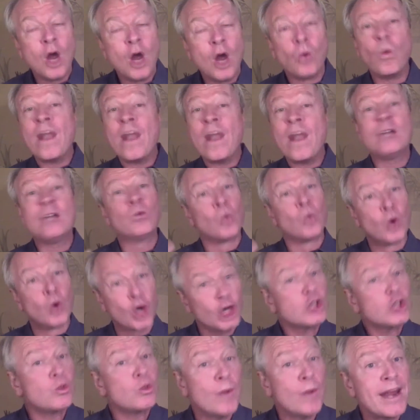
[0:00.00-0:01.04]
when
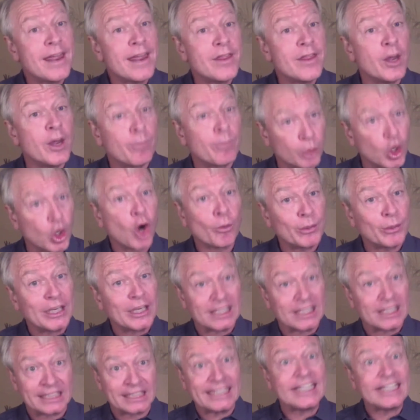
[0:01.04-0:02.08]
worked with
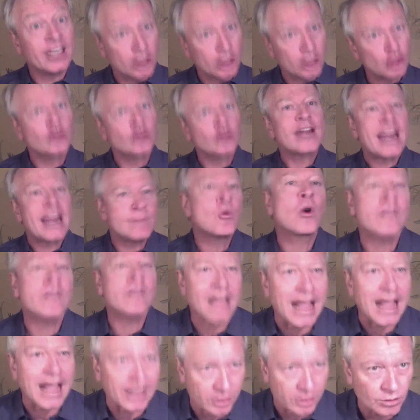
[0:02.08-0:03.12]
appropriately, can create more
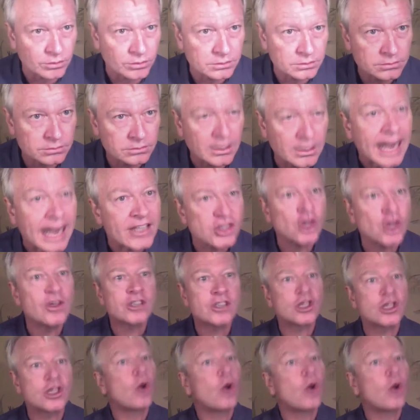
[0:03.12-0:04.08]
value, right? So there's a whole